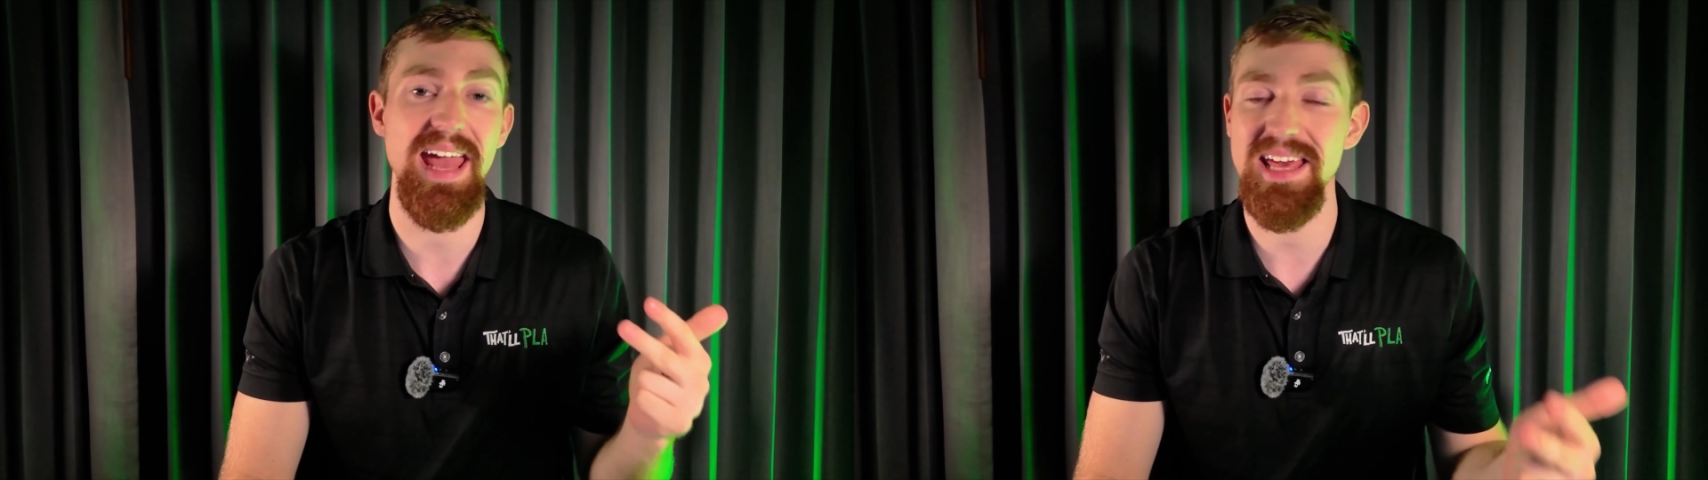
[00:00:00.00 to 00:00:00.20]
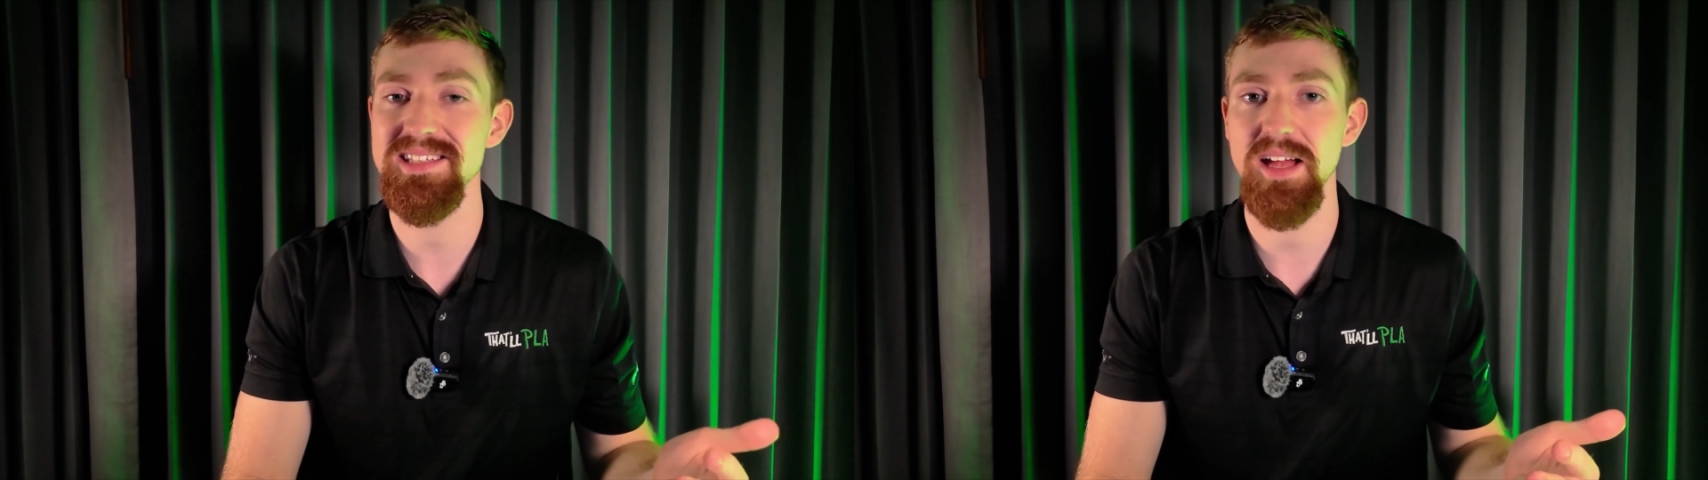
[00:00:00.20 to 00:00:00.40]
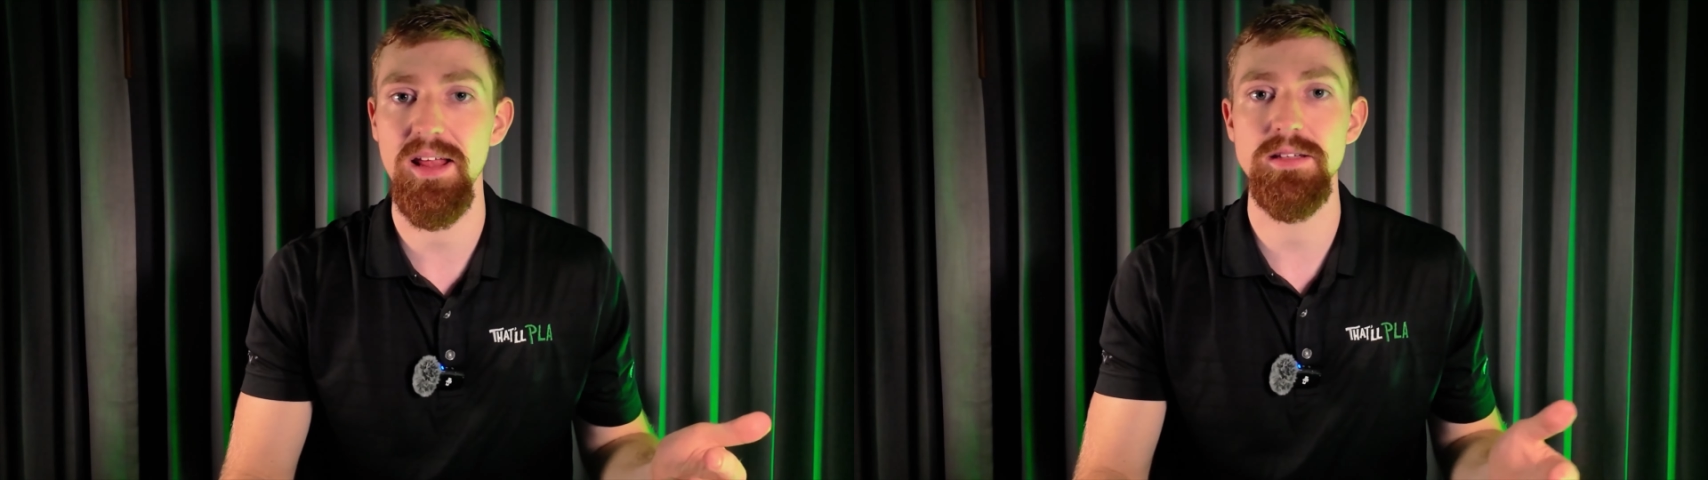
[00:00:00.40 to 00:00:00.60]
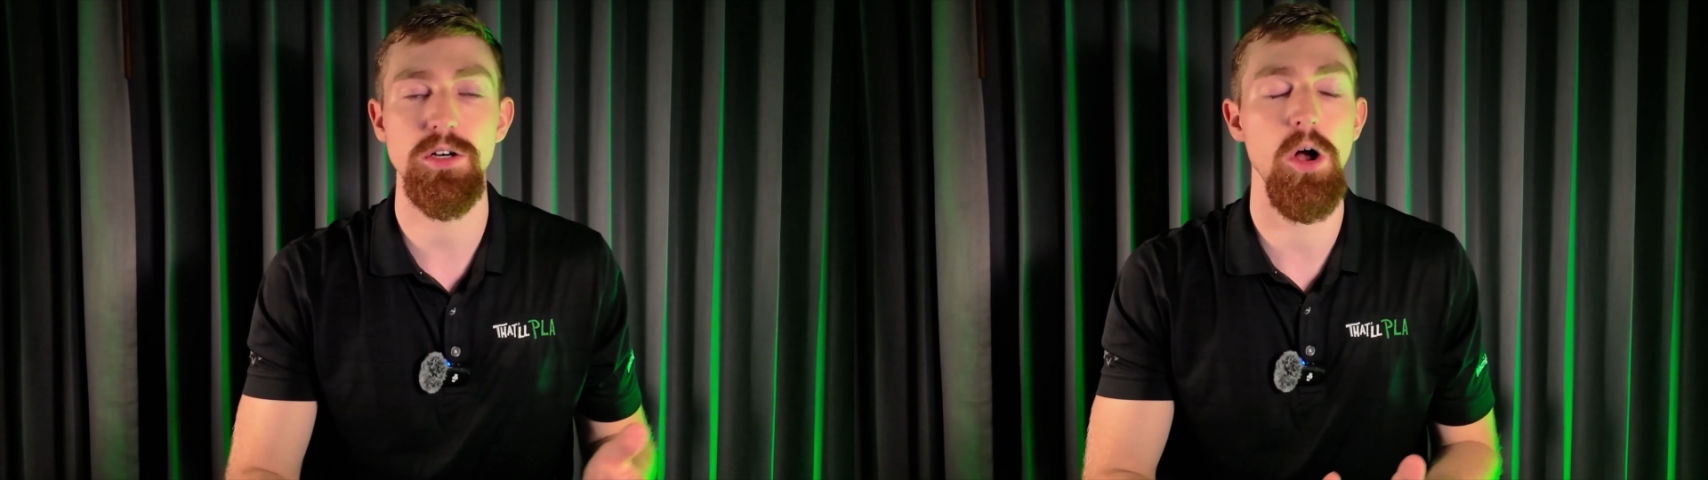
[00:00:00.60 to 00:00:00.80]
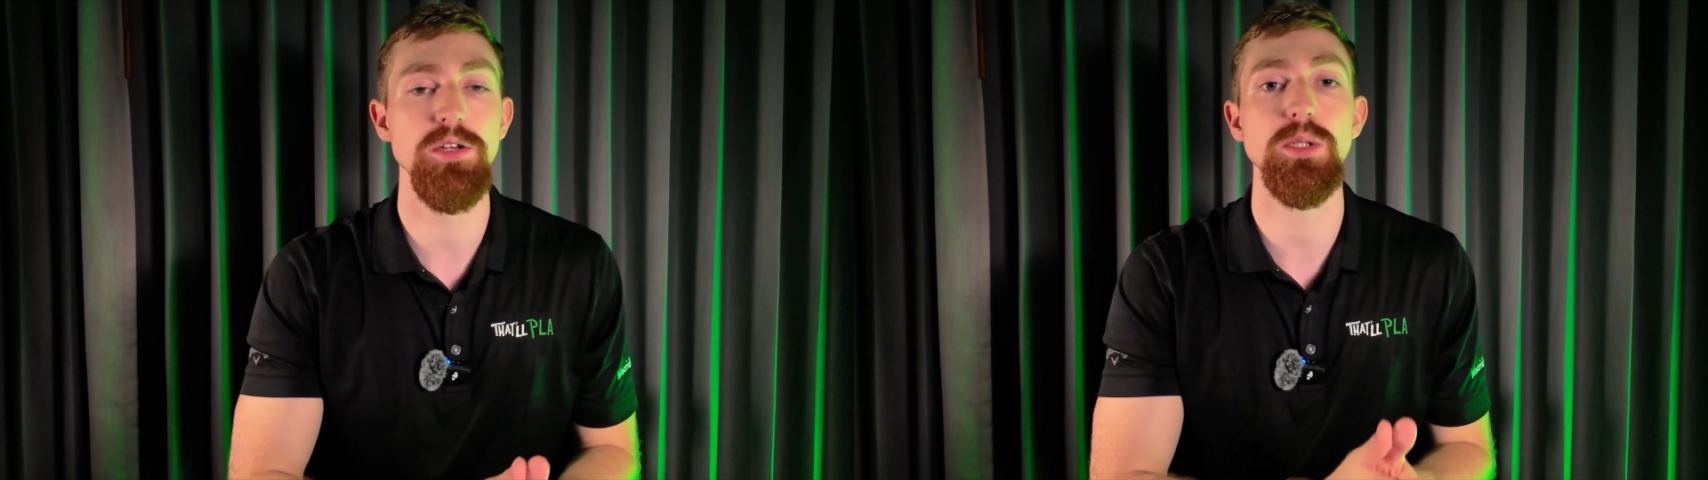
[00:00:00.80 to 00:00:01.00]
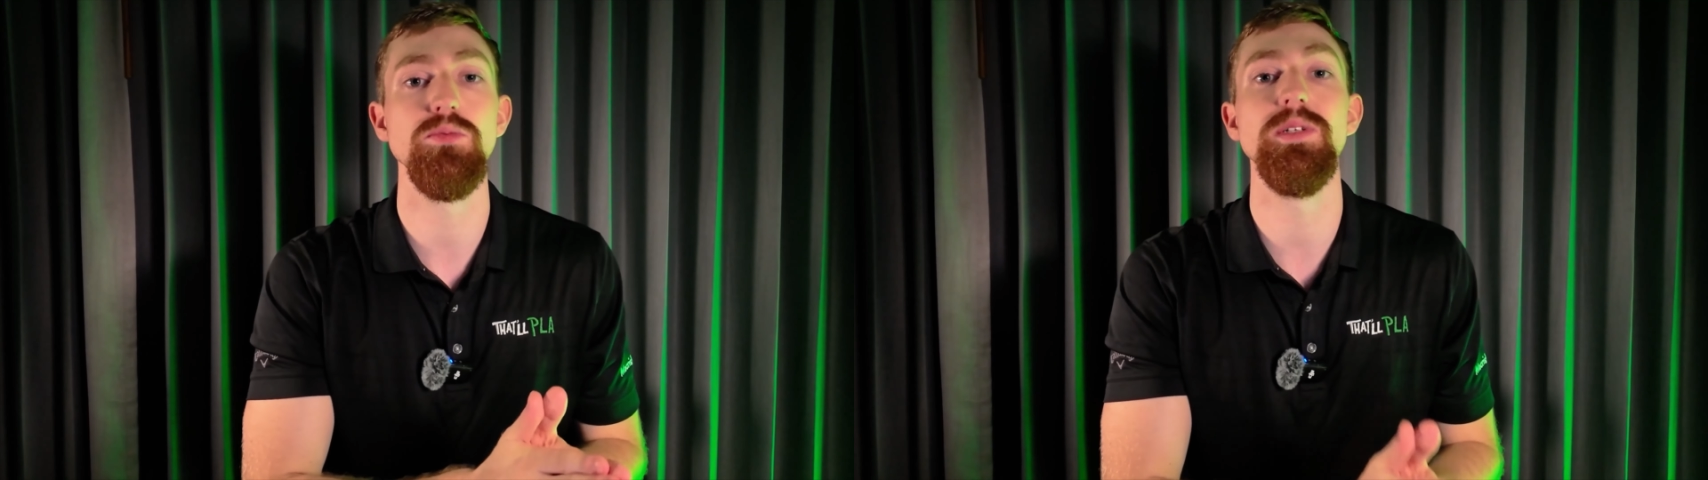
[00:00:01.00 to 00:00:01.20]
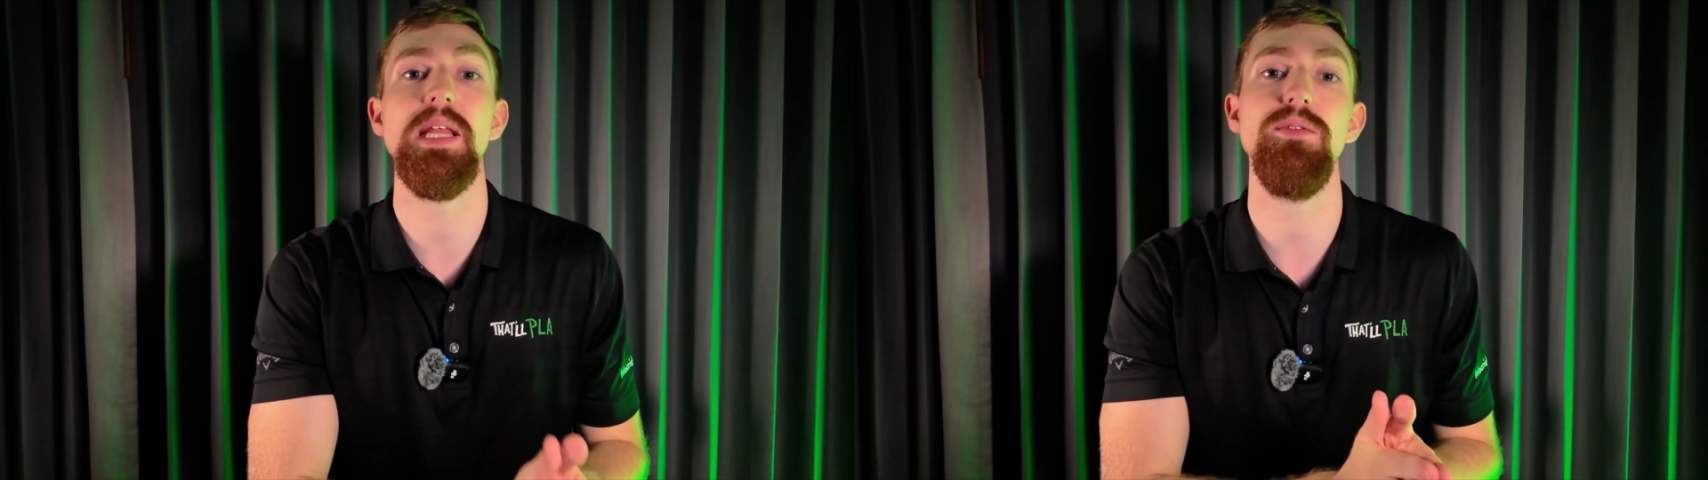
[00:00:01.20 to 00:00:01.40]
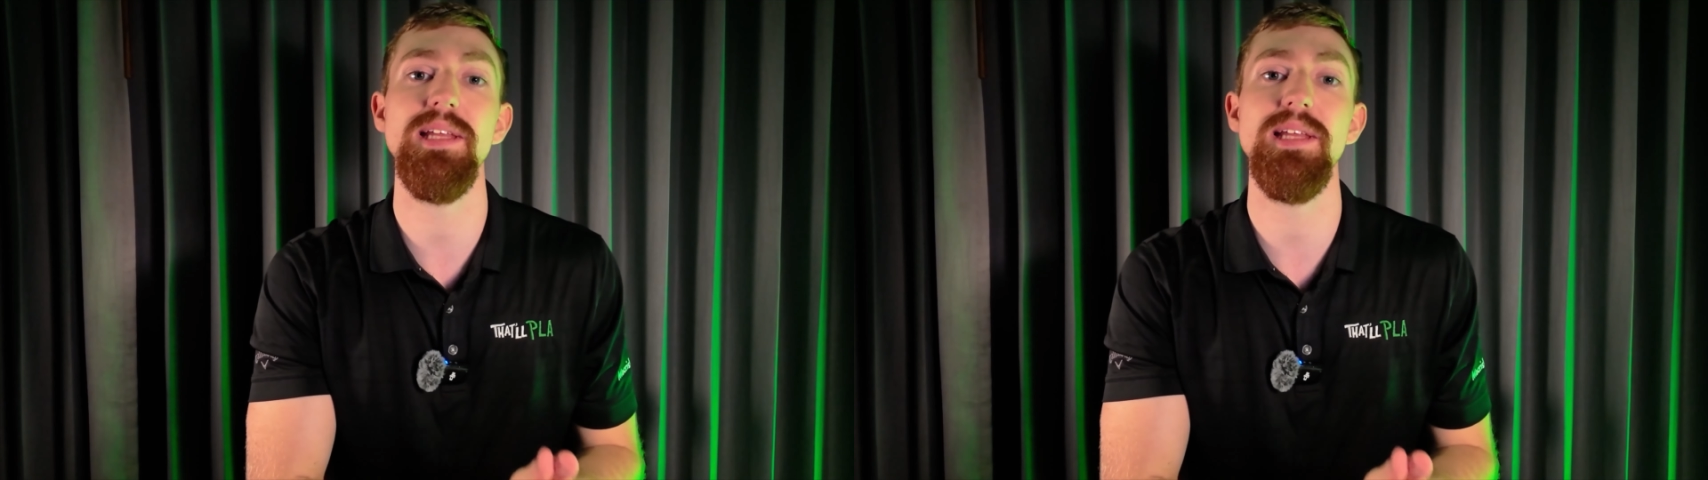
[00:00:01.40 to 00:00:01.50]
case studies are also really,